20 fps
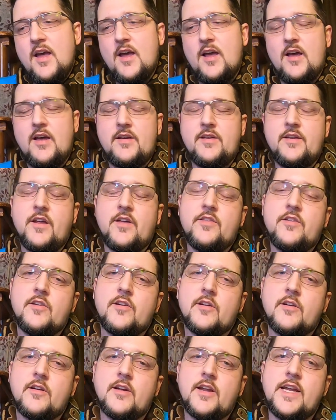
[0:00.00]

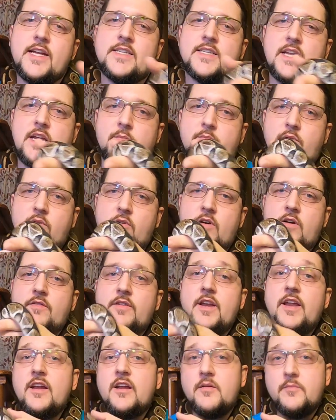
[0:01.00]
Another example
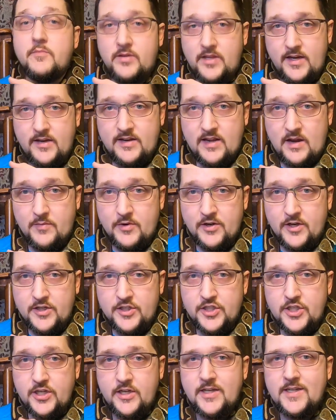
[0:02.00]
of an incomplete
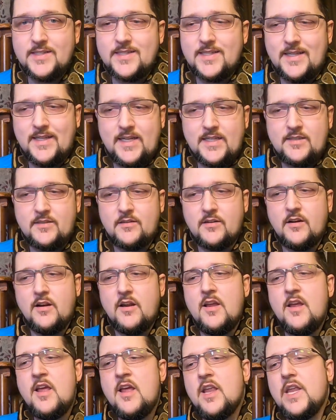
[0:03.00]
dominant gene is lesser.